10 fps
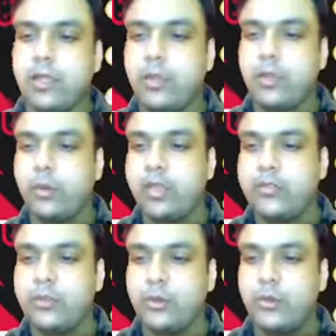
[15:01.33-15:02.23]
Okay,
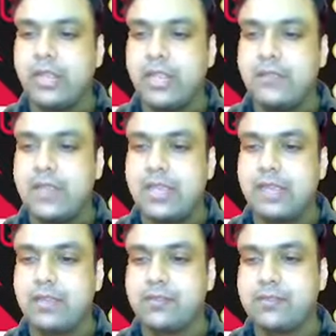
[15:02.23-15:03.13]
so
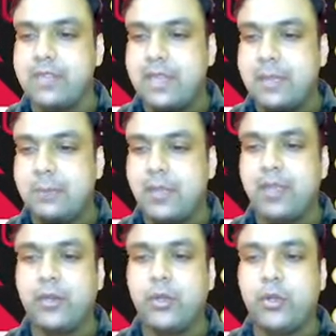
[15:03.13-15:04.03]
DVS, may
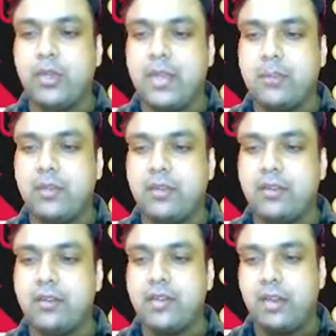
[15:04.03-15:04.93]
I know your name,
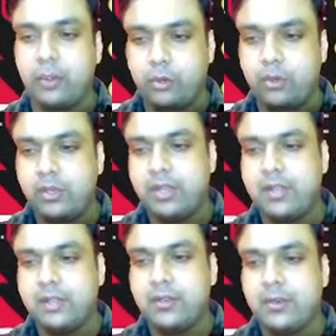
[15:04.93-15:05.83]
dear? Hello,
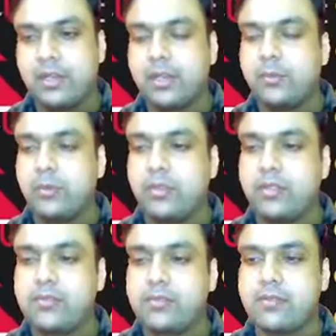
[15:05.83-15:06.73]
welcome to
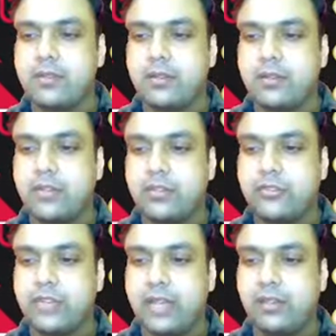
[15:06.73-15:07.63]
this
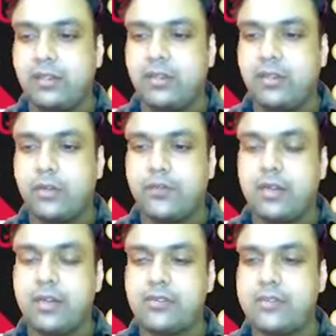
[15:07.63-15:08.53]
channel of
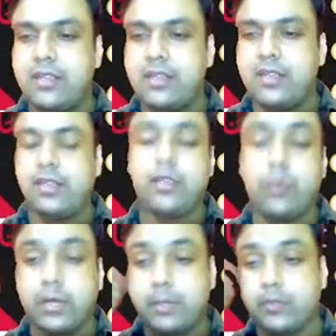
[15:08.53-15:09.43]
ours. Thank
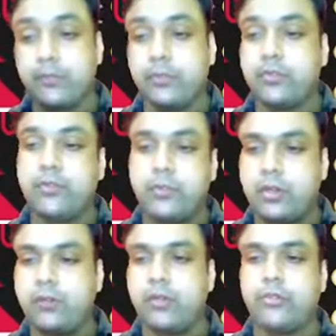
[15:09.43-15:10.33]
you very much, first of
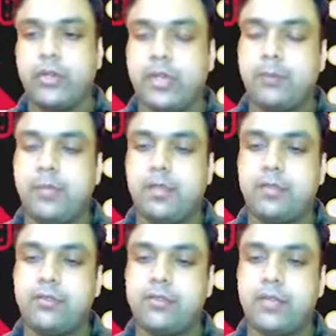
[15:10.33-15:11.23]
all, for joining me
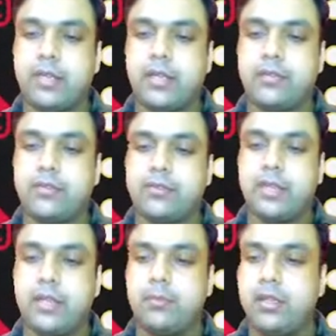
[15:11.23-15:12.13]
in this at this
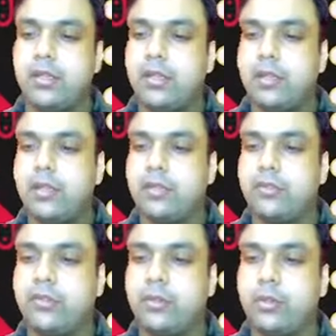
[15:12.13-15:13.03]
time in
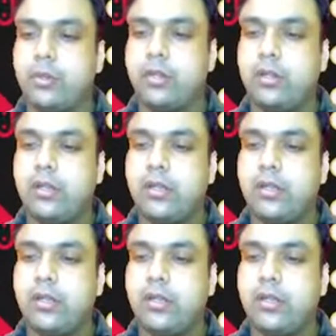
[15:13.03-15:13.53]
this tutorial.